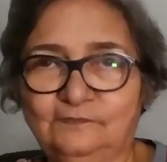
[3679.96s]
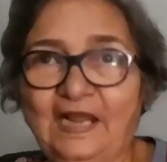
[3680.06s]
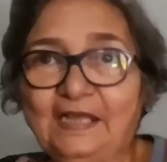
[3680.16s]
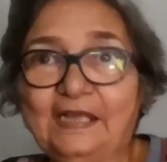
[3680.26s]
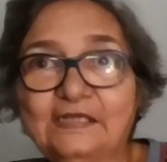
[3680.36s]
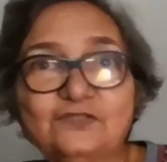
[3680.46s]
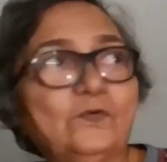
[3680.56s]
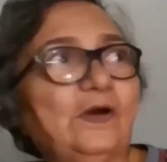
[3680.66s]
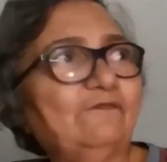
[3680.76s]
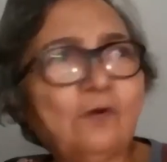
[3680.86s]
Like I can say,
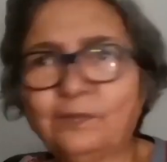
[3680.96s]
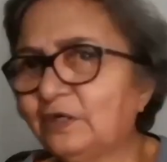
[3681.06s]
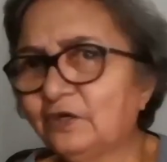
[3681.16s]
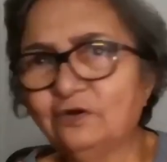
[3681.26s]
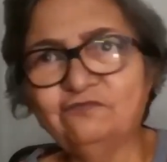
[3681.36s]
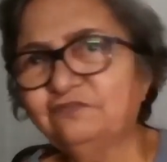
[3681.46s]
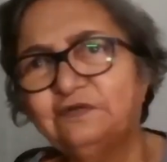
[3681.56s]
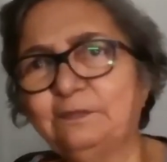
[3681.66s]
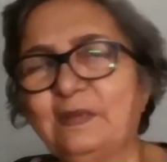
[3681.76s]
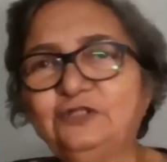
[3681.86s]
oh, I've operated on
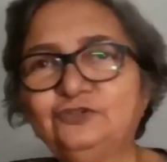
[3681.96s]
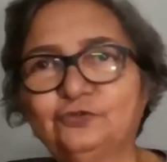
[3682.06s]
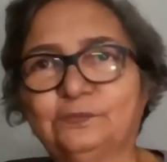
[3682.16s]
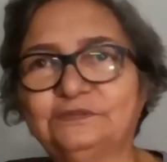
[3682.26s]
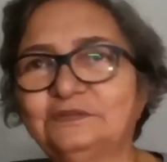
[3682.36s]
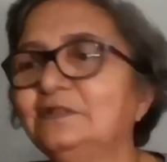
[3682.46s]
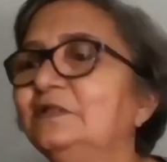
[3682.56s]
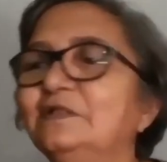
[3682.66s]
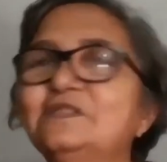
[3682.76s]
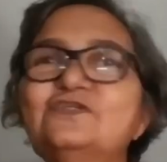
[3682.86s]
50 meningiomas.
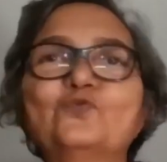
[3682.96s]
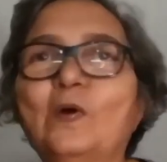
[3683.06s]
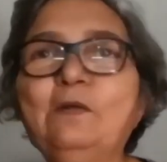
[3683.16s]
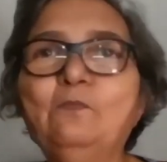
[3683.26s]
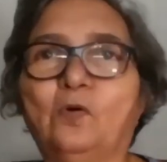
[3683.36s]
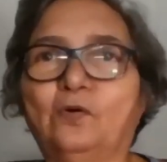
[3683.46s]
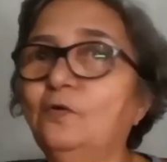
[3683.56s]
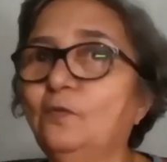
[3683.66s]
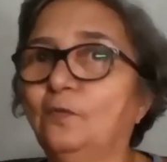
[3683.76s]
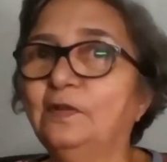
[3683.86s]
This is one more.
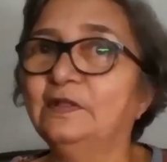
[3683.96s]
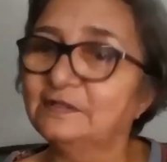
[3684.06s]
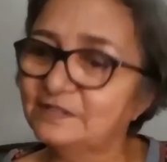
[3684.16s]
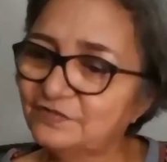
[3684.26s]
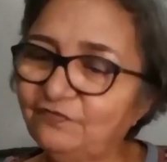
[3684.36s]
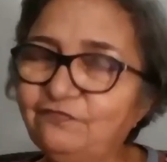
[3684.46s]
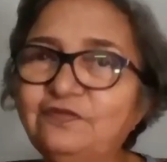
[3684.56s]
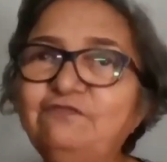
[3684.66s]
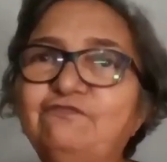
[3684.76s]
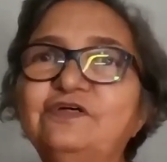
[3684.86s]
No, this
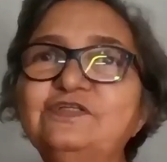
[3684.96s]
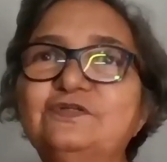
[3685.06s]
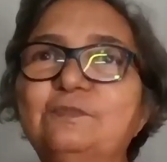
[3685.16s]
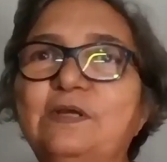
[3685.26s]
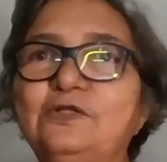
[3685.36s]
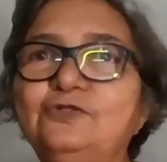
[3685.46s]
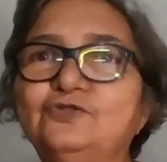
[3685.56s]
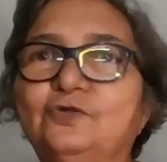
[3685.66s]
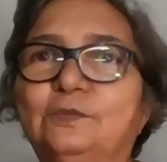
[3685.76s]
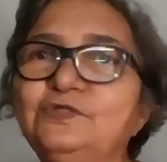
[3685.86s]
51st
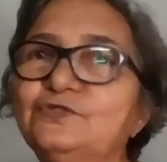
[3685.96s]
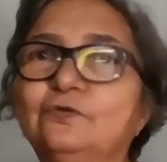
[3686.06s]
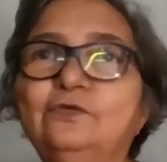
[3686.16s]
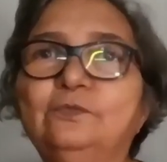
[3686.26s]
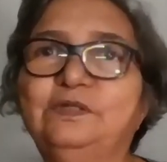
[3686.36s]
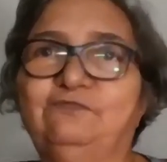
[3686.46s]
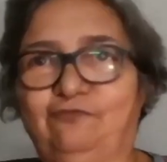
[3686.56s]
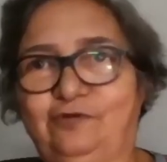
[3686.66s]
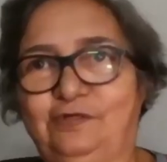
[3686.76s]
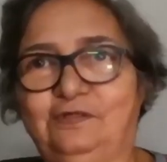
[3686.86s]
meningioma is going to be
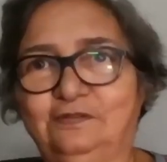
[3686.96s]
different.